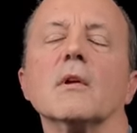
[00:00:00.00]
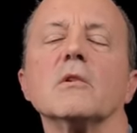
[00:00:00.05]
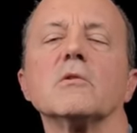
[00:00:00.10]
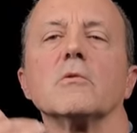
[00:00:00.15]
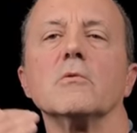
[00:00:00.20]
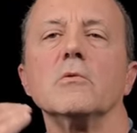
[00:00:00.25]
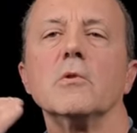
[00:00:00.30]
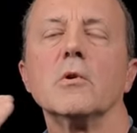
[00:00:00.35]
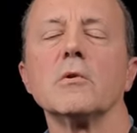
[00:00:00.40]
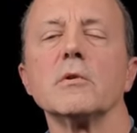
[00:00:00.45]
So
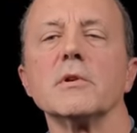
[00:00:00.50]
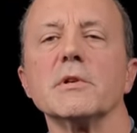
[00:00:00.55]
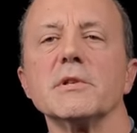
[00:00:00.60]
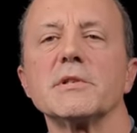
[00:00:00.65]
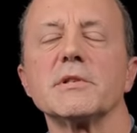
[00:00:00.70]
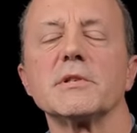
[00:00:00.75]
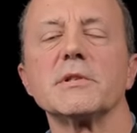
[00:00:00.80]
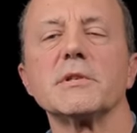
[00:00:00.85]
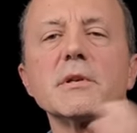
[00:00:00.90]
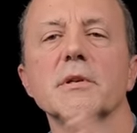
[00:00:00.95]

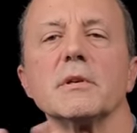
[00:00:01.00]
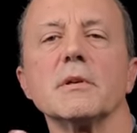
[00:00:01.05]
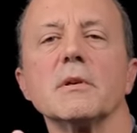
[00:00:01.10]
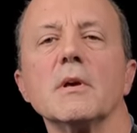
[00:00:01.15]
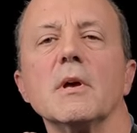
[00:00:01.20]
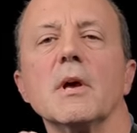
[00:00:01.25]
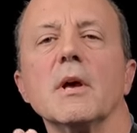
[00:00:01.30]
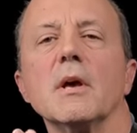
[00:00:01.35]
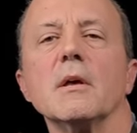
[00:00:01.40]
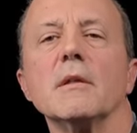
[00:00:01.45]
notice
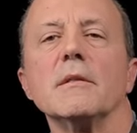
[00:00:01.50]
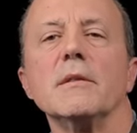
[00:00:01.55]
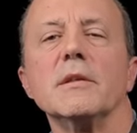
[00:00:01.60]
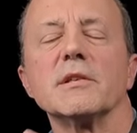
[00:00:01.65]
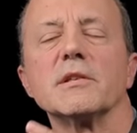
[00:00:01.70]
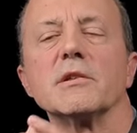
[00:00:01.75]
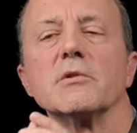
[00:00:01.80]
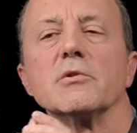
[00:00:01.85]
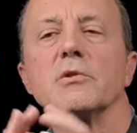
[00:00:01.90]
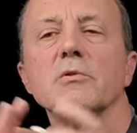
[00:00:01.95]

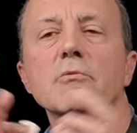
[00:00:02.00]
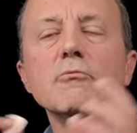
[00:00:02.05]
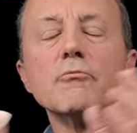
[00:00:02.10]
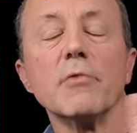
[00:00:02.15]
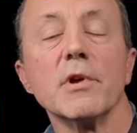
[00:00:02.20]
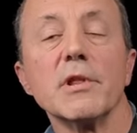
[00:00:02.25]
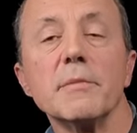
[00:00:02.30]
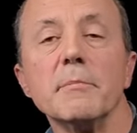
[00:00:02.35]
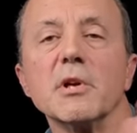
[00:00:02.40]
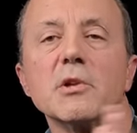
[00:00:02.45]
this is a
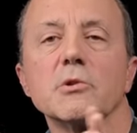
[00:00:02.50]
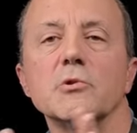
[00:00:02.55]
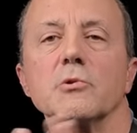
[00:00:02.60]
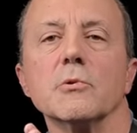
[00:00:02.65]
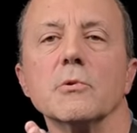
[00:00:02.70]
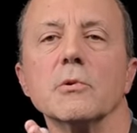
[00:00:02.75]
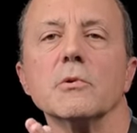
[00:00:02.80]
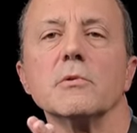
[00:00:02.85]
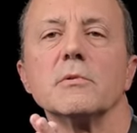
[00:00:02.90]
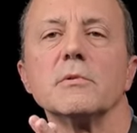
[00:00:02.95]
rhythmic
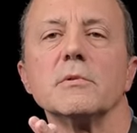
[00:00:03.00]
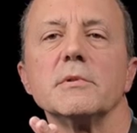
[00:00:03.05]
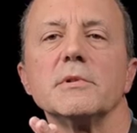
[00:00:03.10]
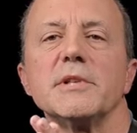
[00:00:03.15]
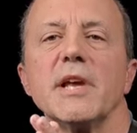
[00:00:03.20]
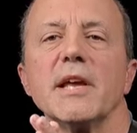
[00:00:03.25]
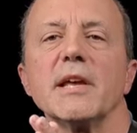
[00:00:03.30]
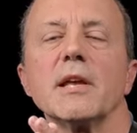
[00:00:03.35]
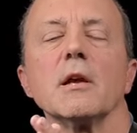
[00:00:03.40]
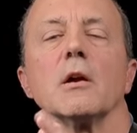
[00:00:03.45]
tool,
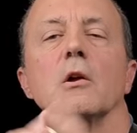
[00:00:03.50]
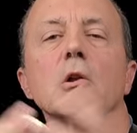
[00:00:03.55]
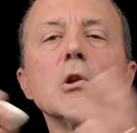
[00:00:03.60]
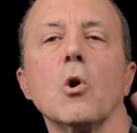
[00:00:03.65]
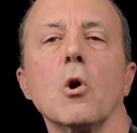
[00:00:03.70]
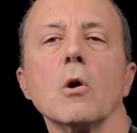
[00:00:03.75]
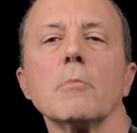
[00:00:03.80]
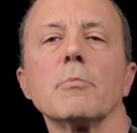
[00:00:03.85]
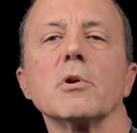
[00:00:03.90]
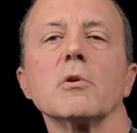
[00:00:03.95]
taking a
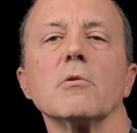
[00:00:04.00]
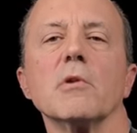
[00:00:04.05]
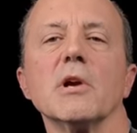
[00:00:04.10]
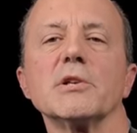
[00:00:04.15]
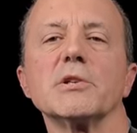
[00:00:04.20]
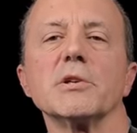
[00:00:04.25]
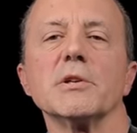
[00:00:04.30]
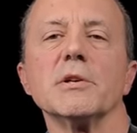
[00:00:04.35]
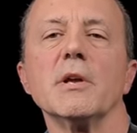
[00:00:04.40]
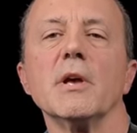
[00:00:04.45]
long
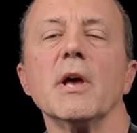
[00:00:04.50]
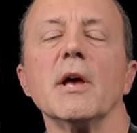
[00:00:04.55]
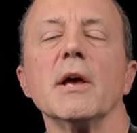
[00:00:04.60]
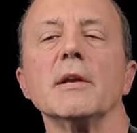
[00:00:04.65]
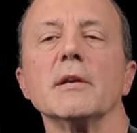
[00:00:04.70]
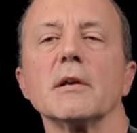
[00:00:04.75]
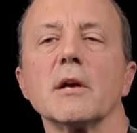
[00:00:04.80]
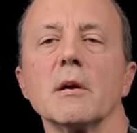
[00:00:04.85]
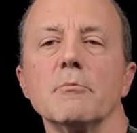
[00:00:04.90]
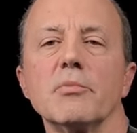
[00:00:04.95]
progression
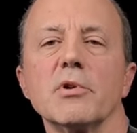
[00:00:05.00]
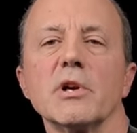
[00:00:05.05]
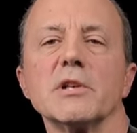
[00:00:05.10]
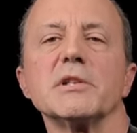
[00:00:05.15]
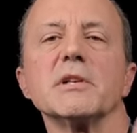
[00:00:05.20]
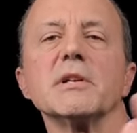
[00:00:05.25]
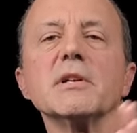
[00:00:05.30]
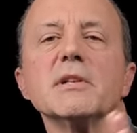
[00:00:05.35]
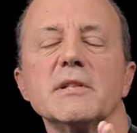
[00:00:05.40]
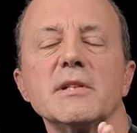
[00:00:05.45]
and
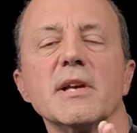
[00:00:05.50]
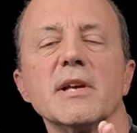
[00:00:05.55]
compressing it